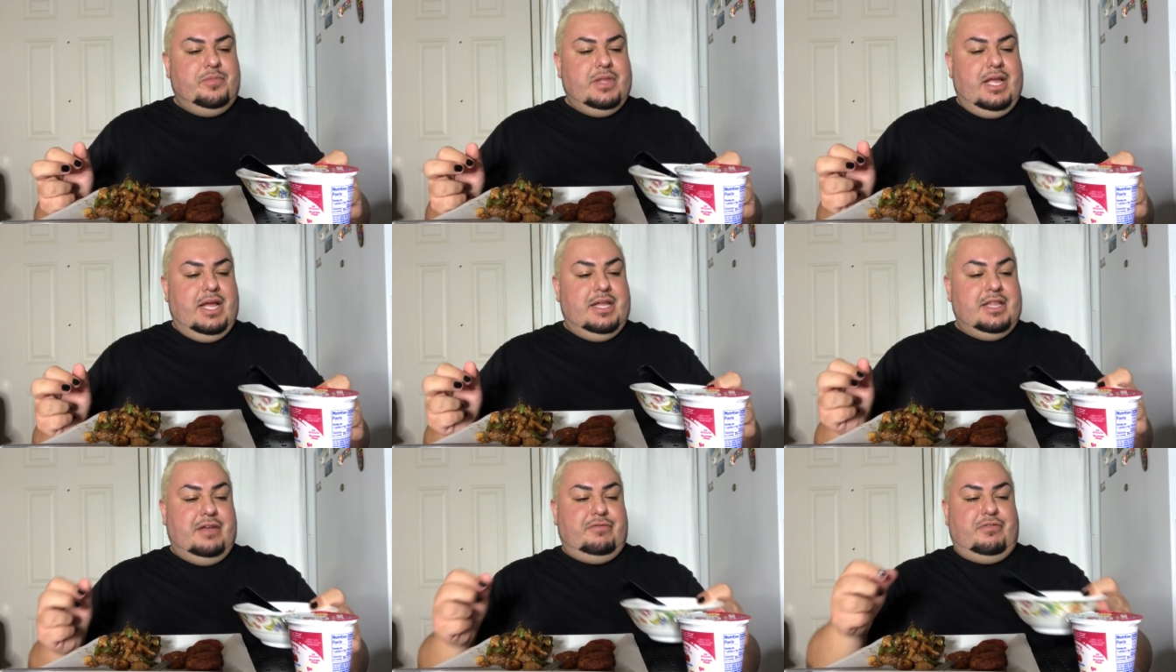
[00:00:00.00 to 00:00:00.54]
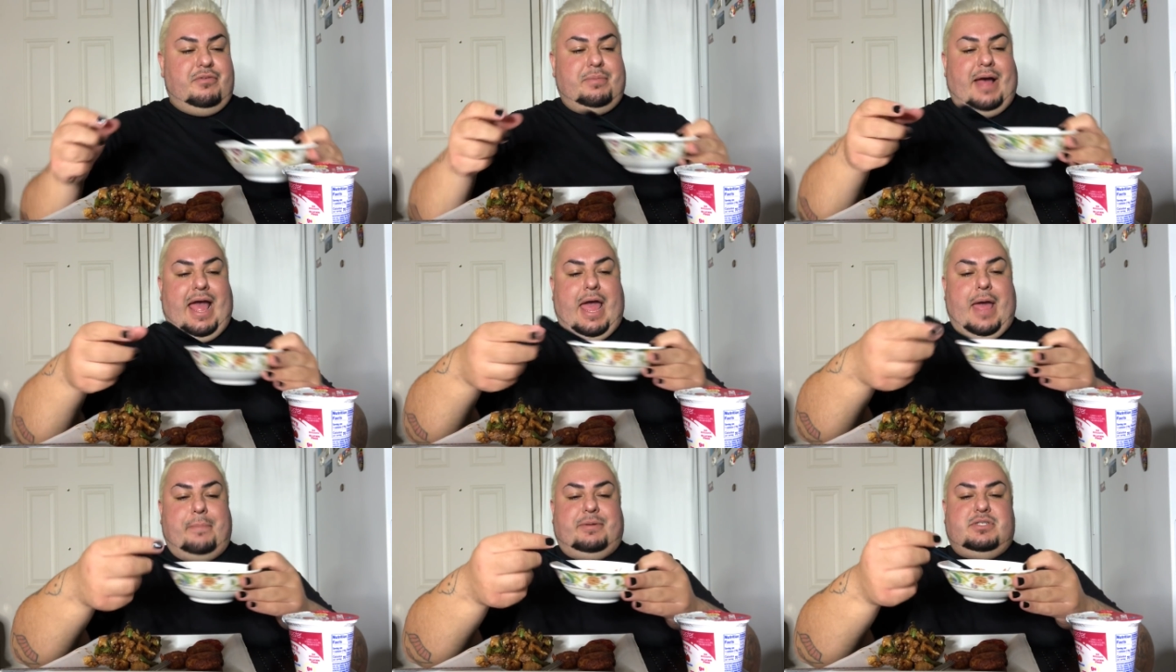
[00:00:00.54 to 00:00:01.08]
And then for my
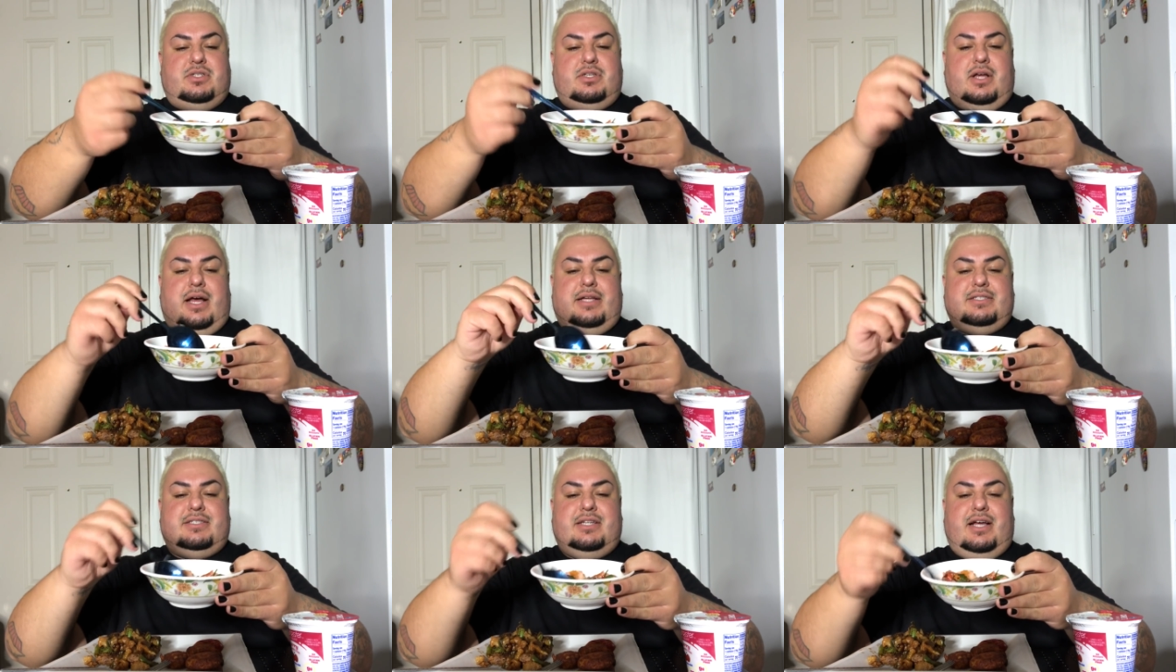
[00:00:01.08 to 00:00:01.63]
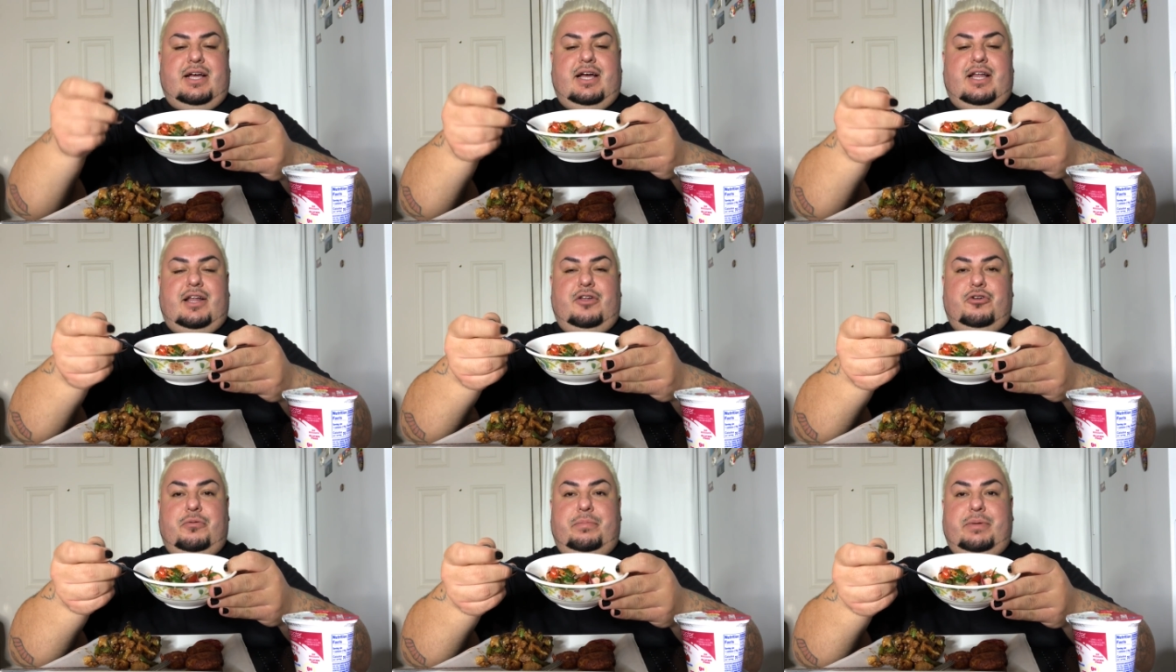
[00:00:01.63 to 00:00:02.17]
appetizer, I got a
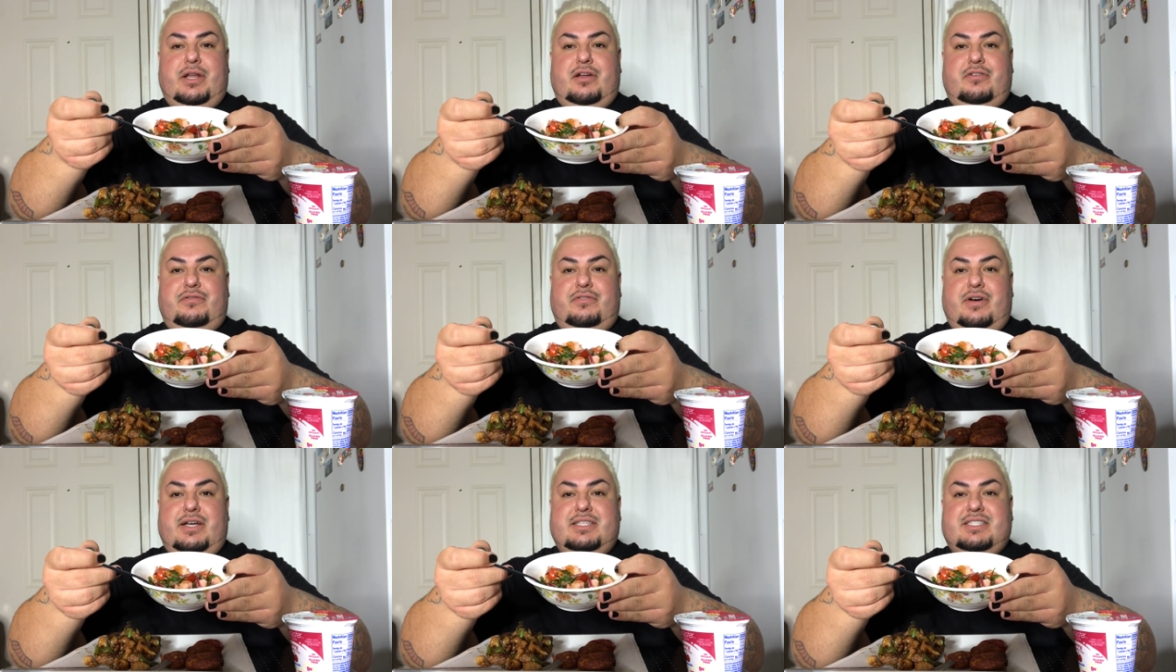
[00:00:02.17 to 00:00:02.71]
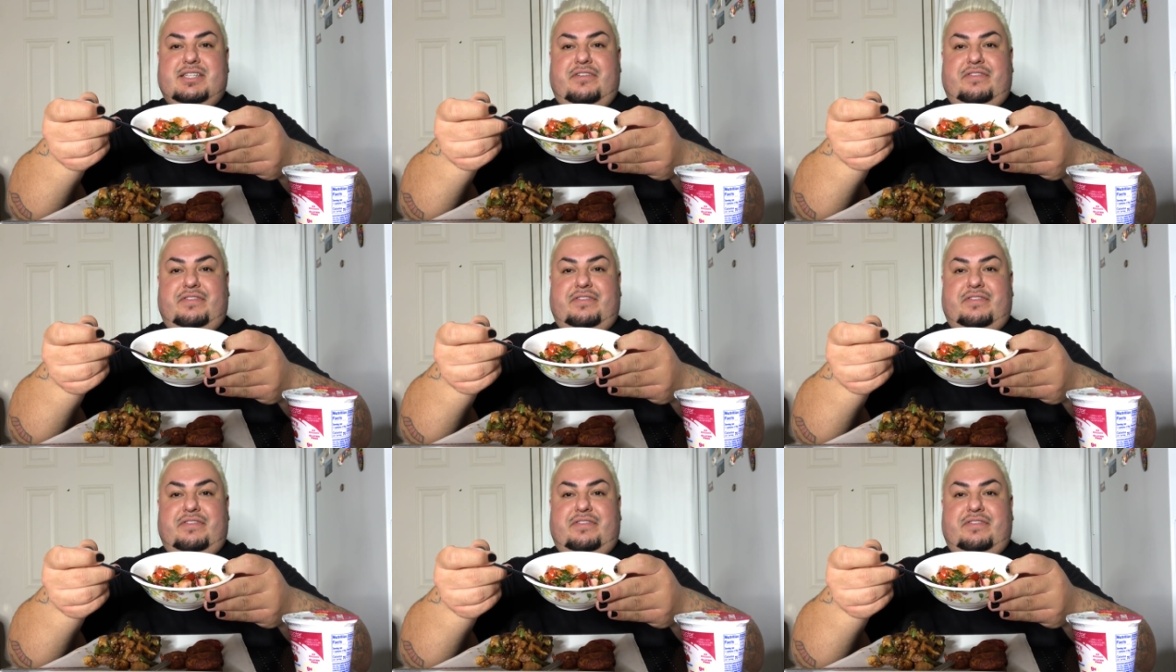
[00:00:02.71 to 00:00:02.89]
little bit of uh,